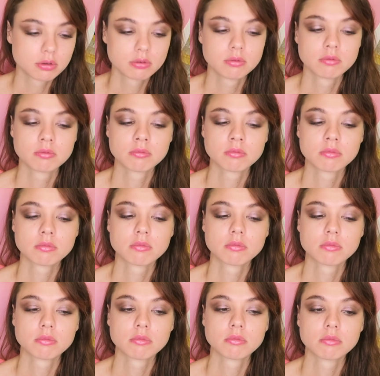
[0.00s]
What the hell
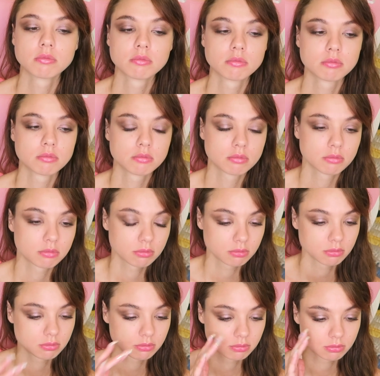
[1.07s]
was that? Why is
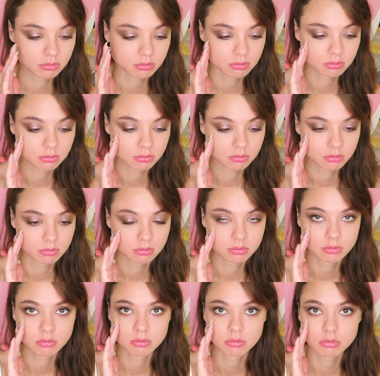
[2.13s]
Tom here
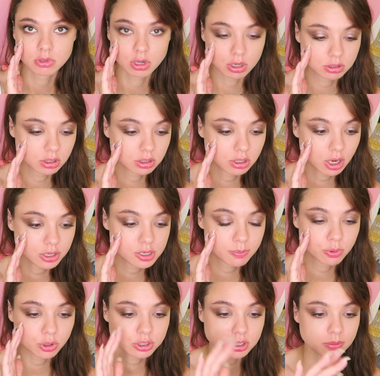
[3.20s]
again? Yes, yes, yes.
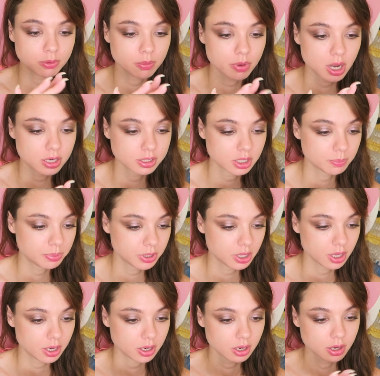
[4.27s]
Don't be afraid, my
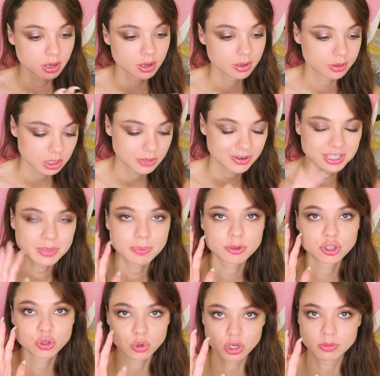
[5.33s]
baby boy. Let's
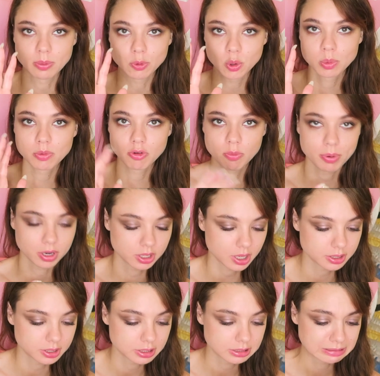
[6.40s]
try to pet him
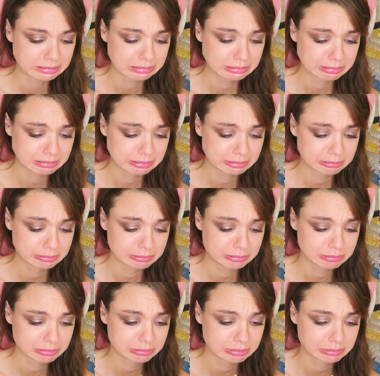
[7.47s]
again.
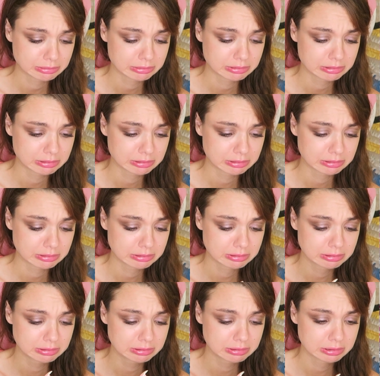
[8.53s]
Let's try to pet
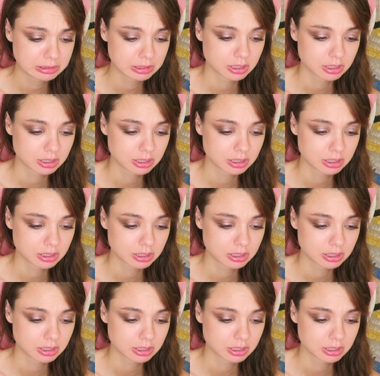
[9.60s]
him.